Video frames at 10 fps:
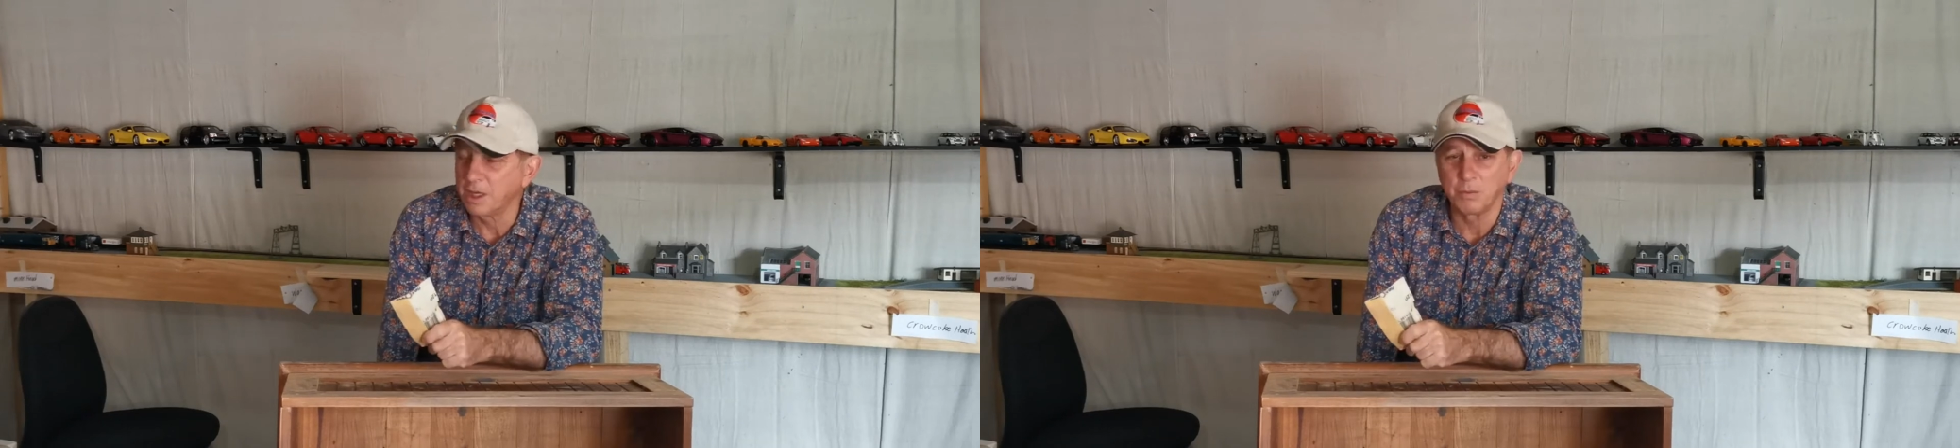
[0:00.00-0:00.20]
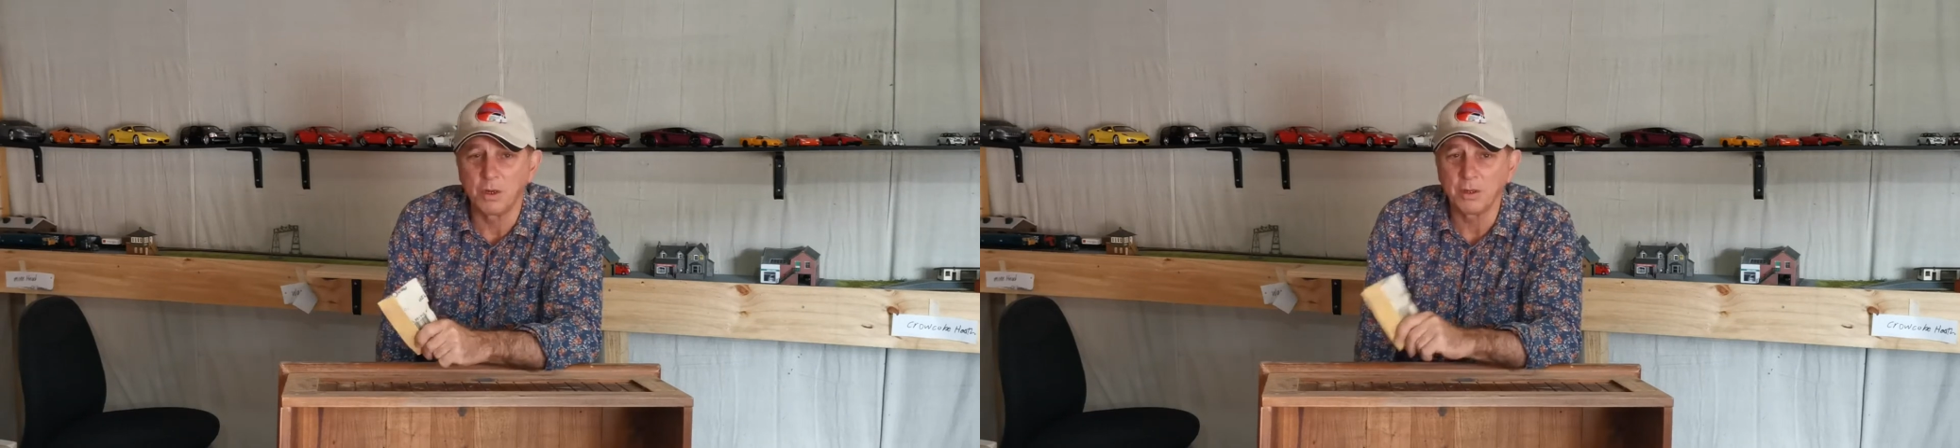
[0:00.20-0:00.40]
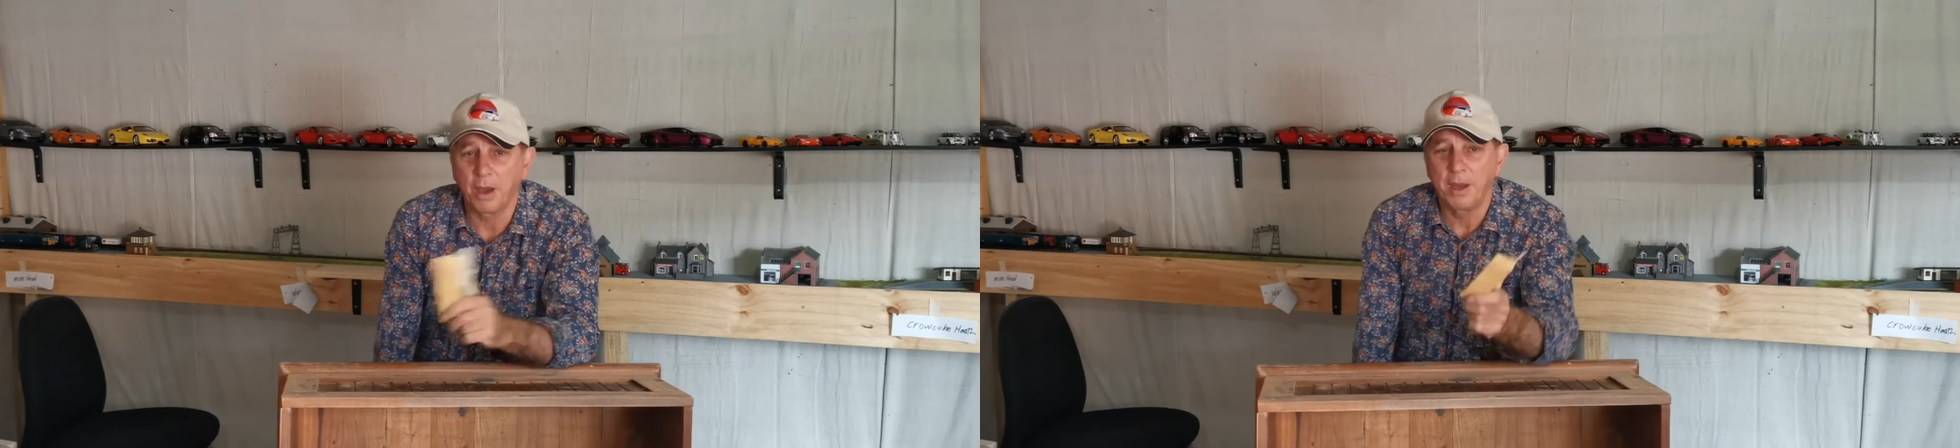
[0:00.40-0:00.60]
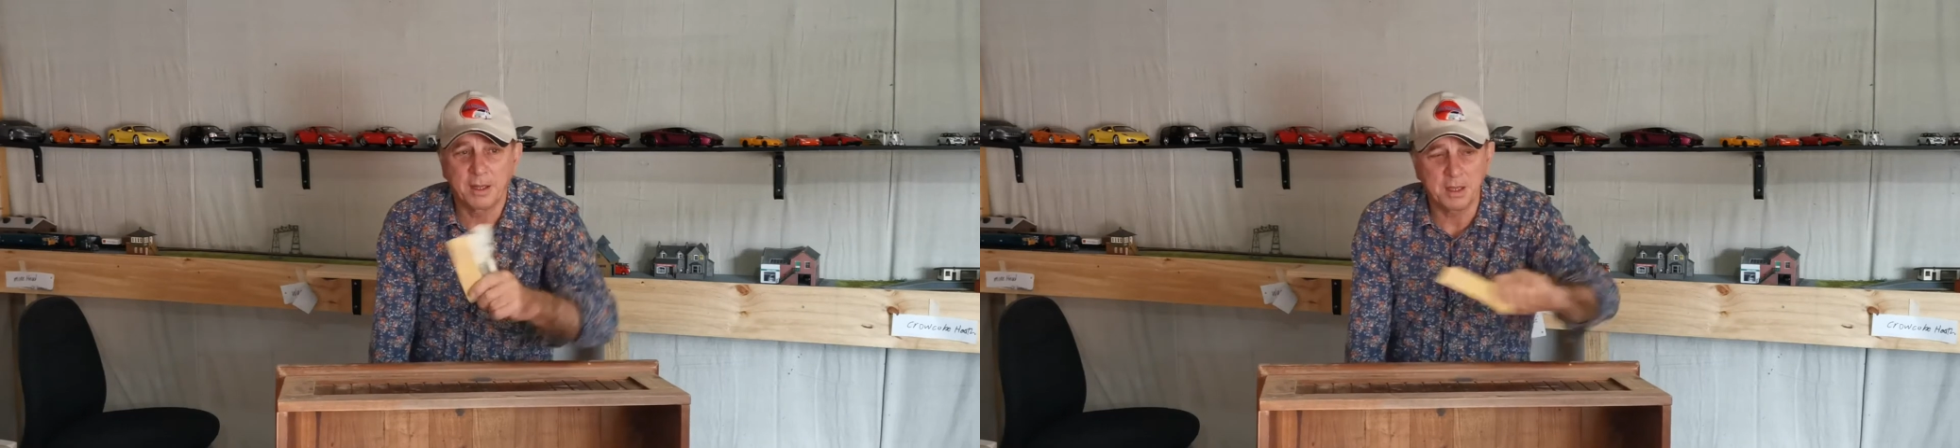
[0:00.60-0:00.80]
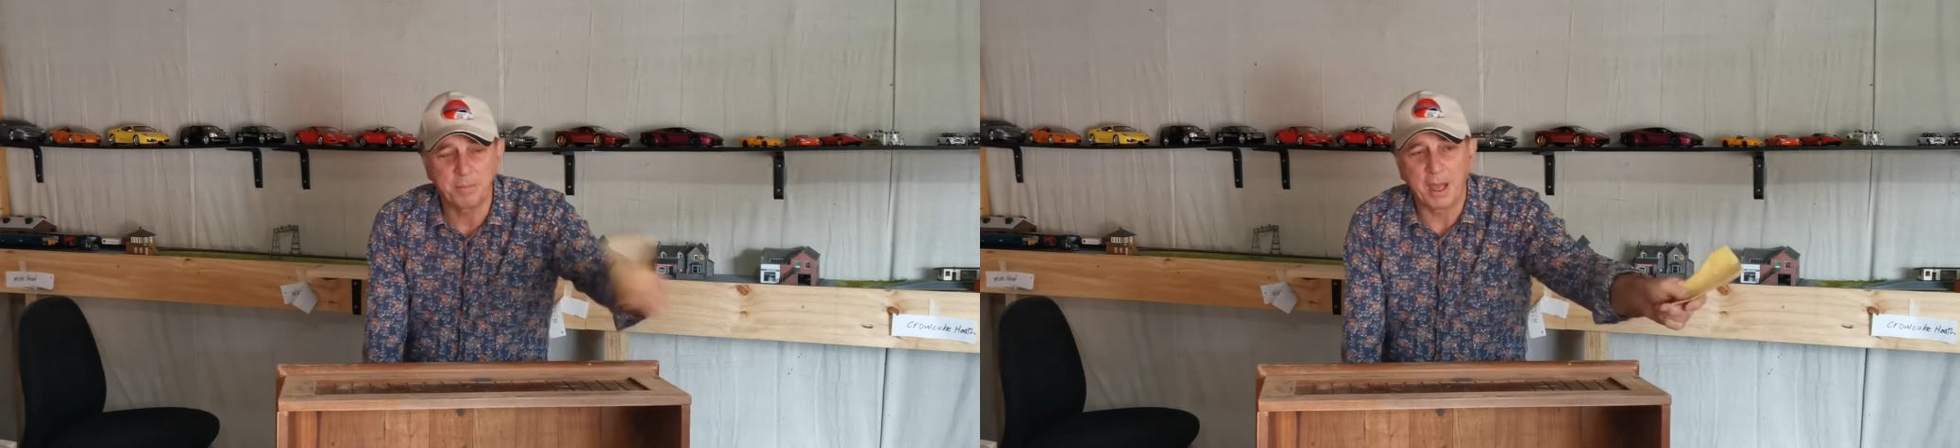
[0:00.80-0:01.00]
"Well, go
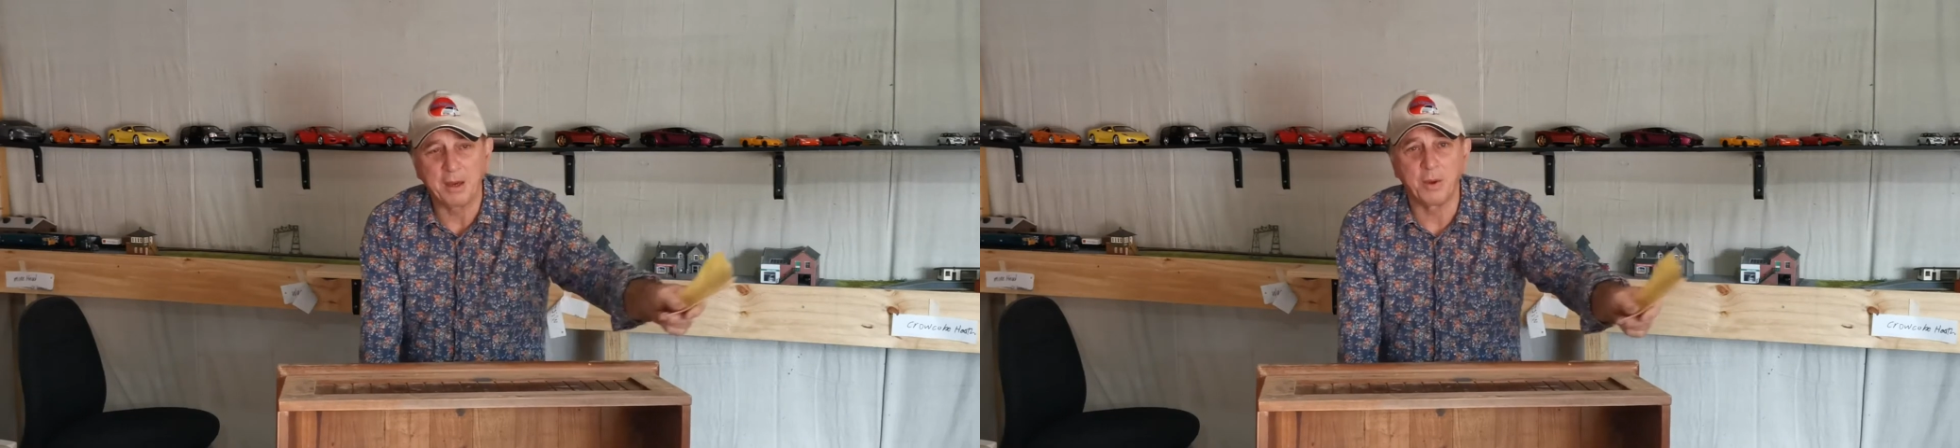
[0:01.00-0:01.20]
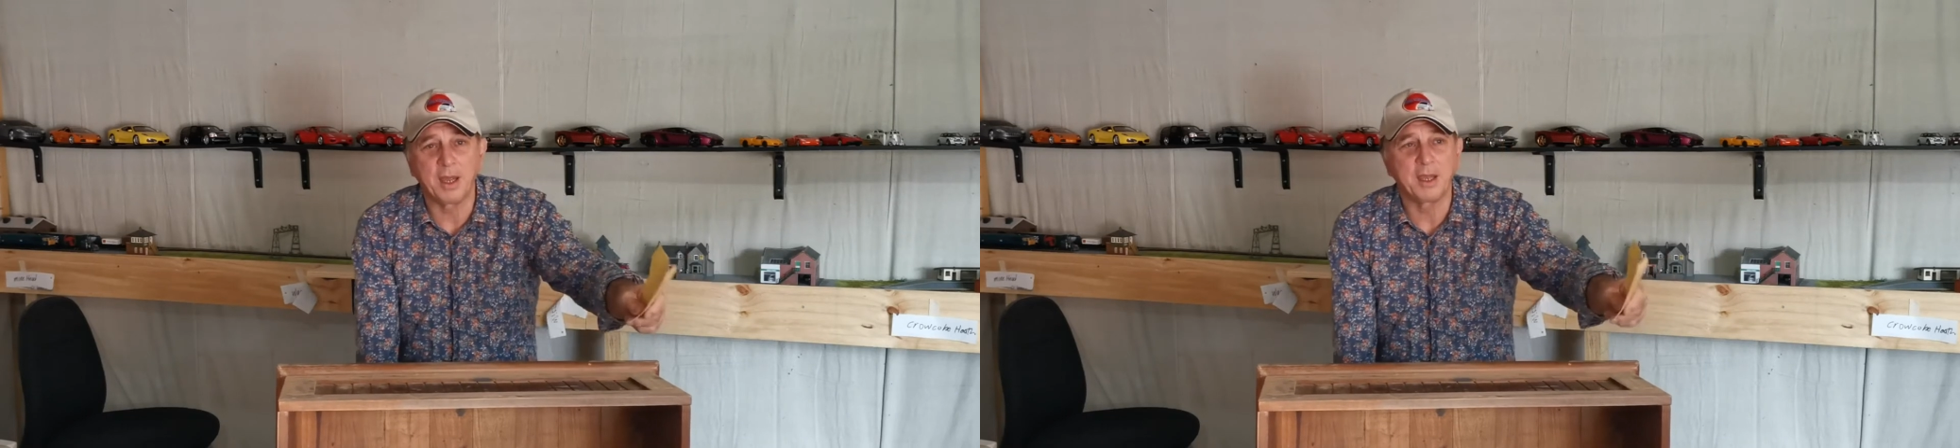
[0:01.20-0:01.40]
out there, Paddy Wack,